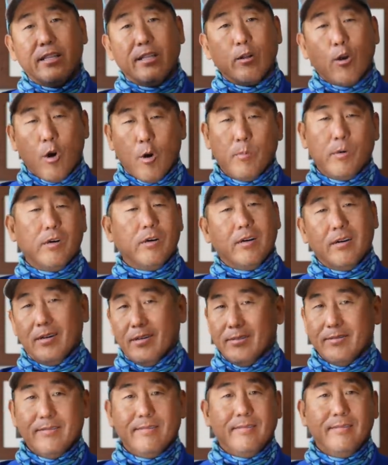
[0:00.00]
the
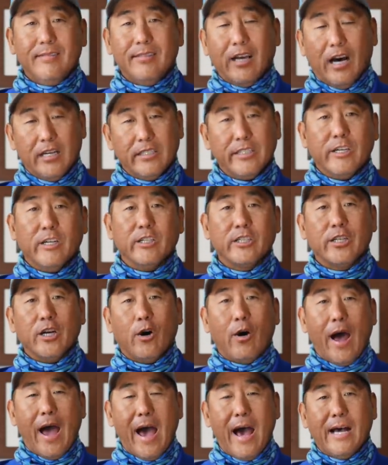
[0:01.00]
normal dozen or
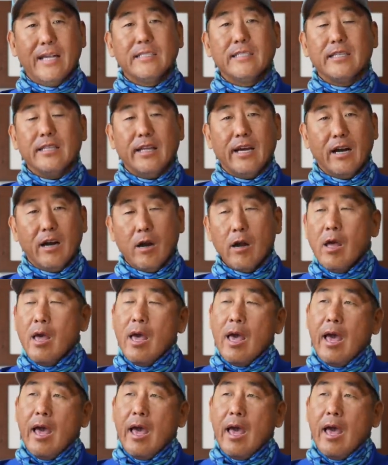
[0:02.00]
so ads in there,